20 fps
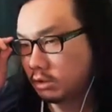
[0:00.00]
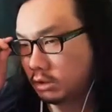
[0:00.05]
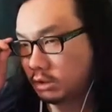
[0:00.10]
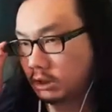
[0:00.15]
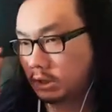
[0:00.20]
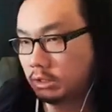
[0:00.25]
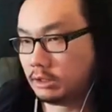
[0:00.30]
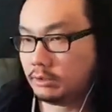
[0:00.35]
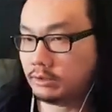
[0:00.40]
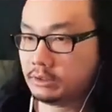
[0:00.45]

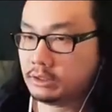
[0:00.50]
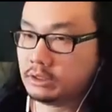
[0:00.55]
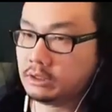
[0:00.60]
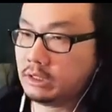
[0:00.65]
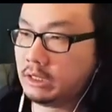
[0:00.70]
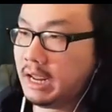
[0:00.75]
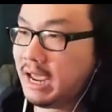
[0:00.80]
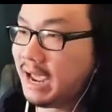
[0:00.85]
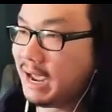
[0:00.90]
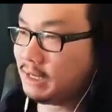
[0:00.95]
Uh, there's just
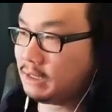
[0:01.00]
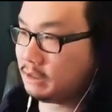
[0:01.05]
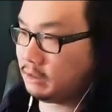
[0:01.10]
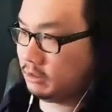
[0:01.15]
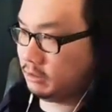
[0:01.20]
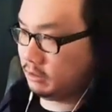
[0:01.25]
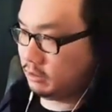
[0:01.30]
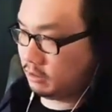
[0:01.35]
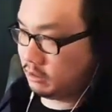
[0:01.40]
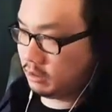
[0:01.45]
an at
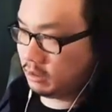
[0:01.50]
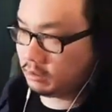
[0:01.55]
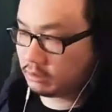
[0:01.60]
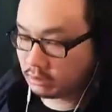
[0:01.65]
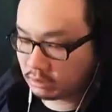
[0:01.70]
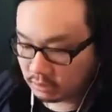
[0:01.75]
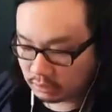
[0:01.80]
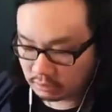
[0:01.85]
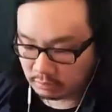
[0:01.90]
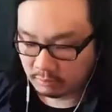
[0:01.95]
there.
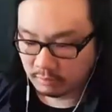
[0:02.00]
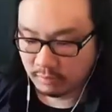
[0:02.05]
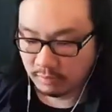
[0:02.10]
Excuse me,